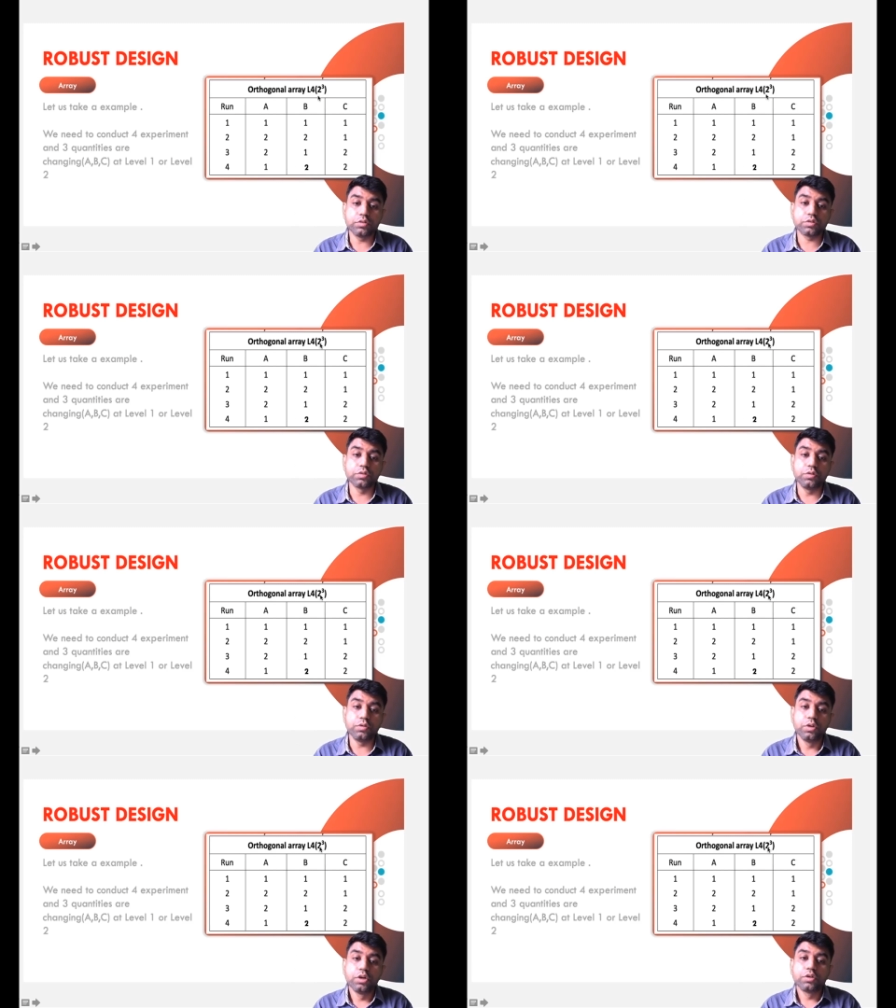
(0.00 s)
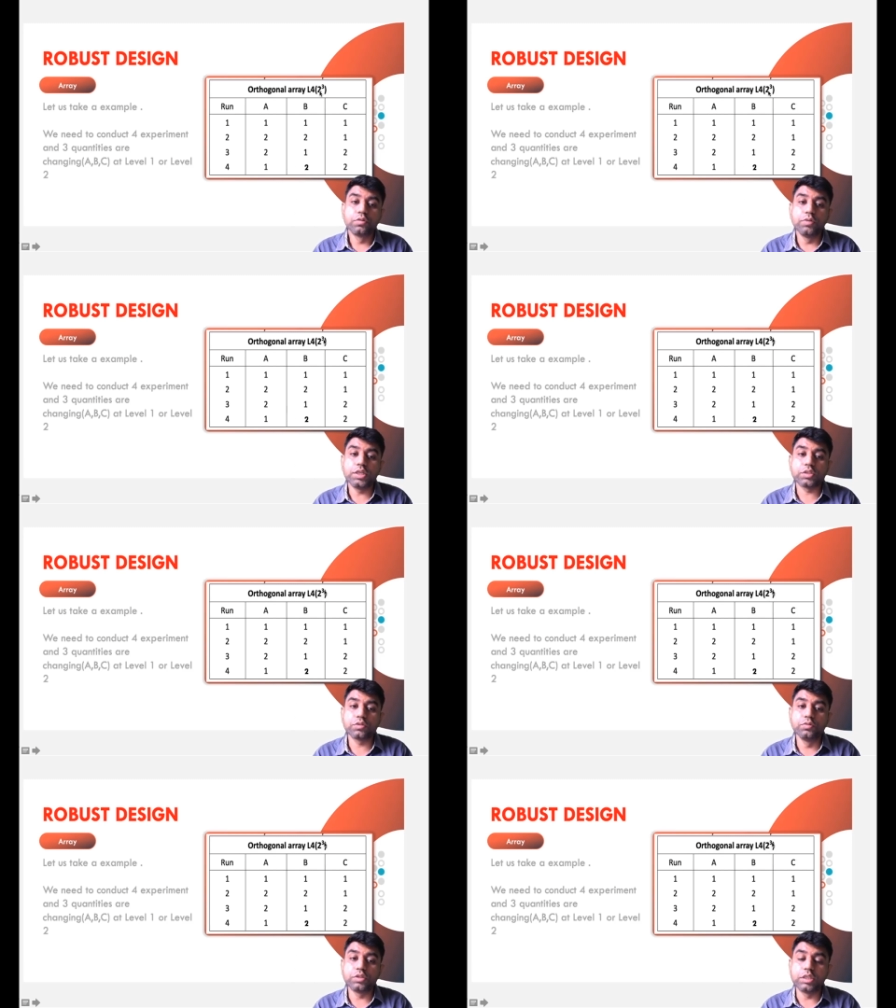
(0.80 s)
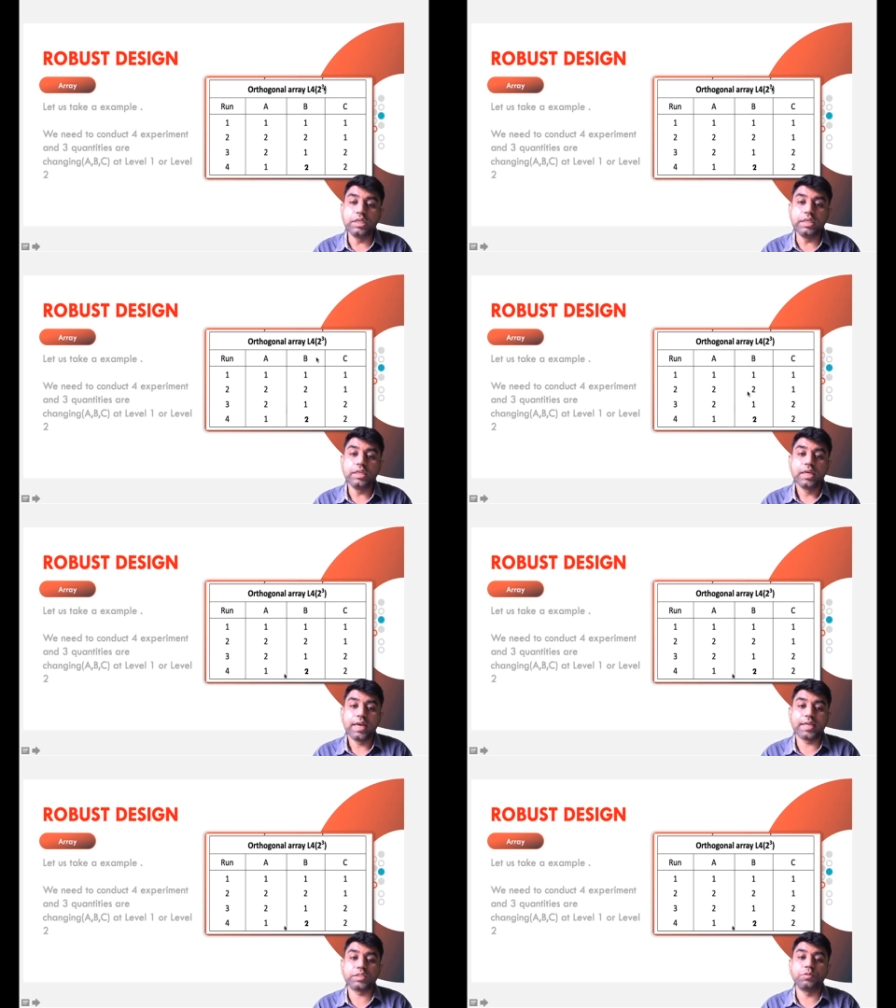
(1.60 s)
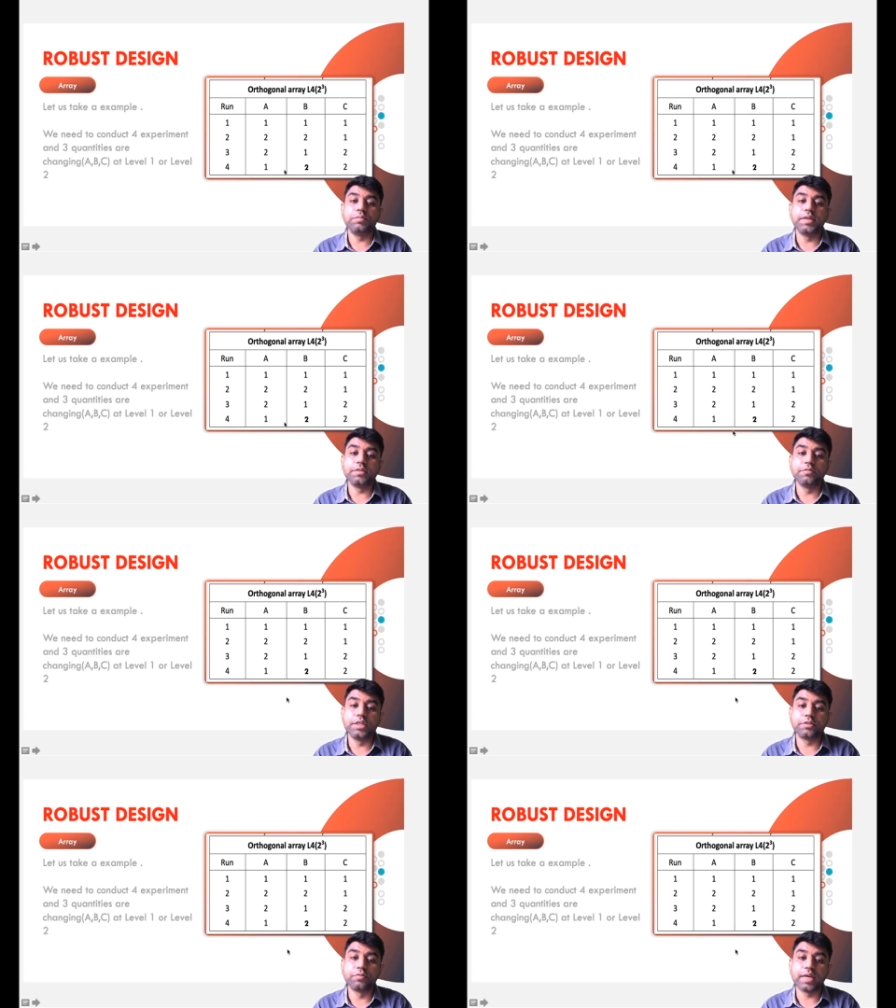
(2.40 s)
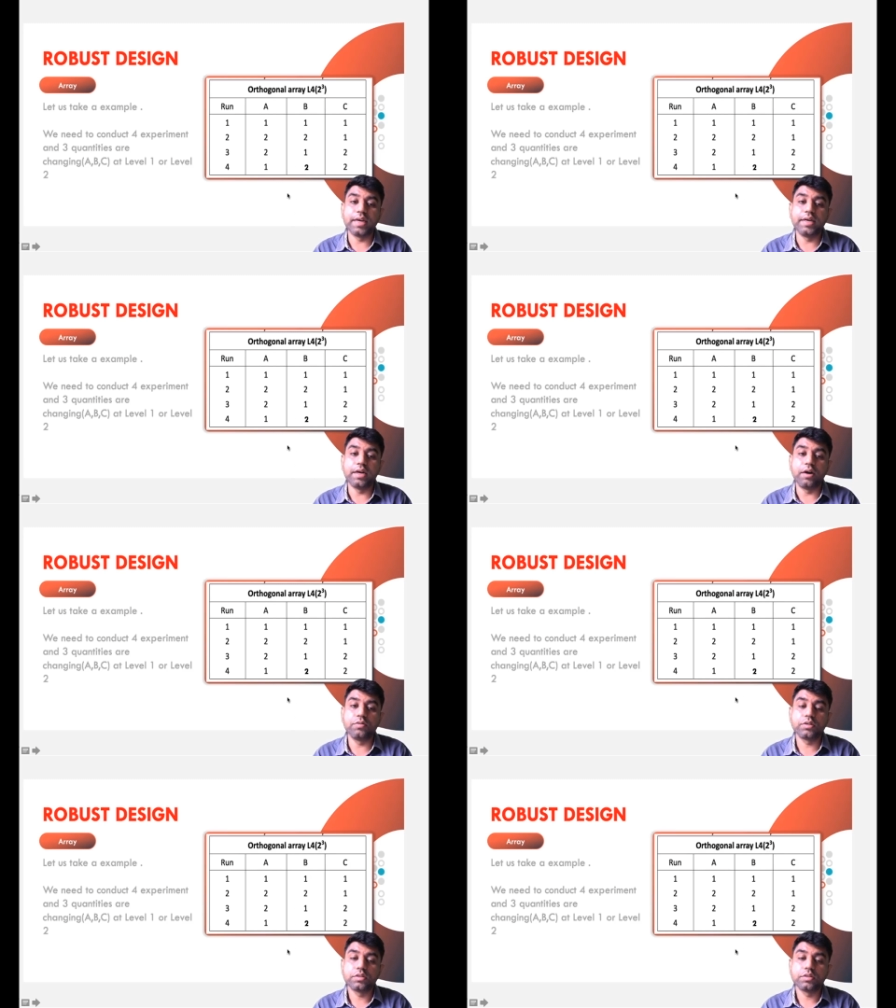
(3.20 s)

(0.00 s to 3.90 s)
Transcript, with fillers: So 2:3 experiment you need to carry it out,